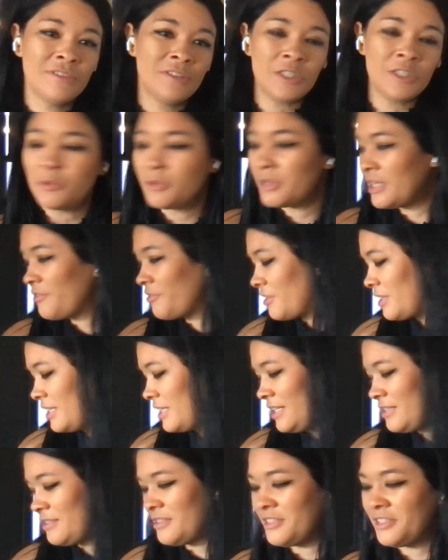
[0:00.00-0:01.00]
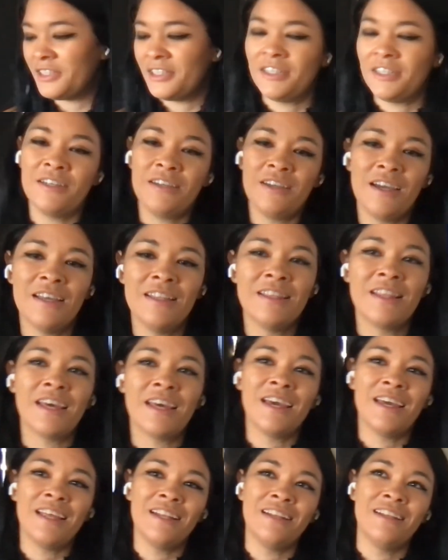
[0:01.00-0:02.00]
do whatever I need to do, and
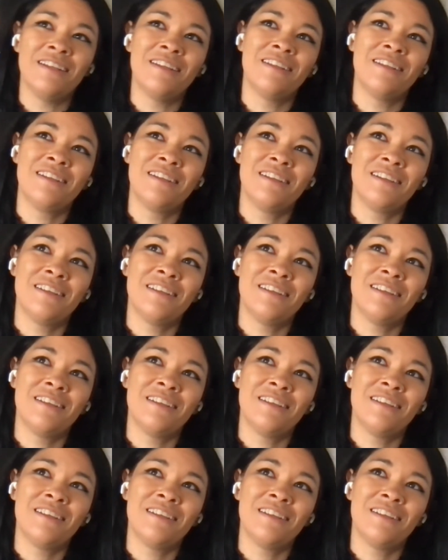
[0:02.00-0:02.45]
then